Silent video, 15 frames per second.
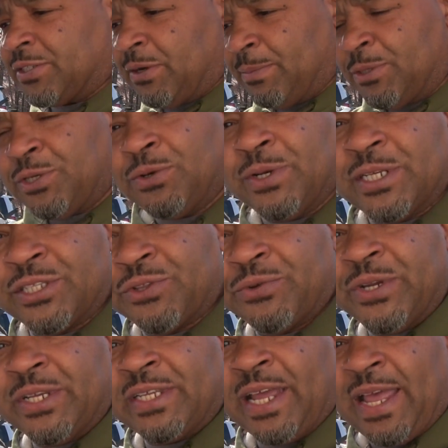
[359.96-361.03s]
so I'm gonna do this
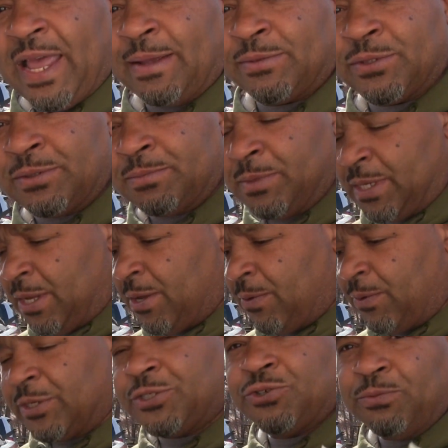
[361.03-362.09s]
three times
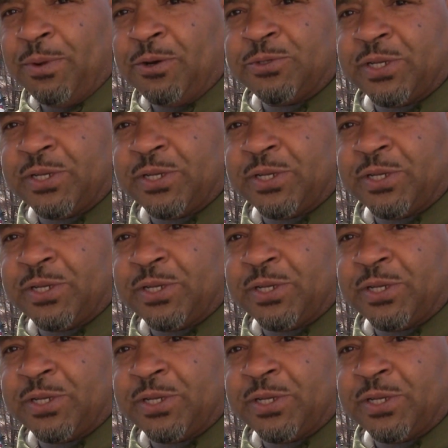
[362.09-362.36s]
well two more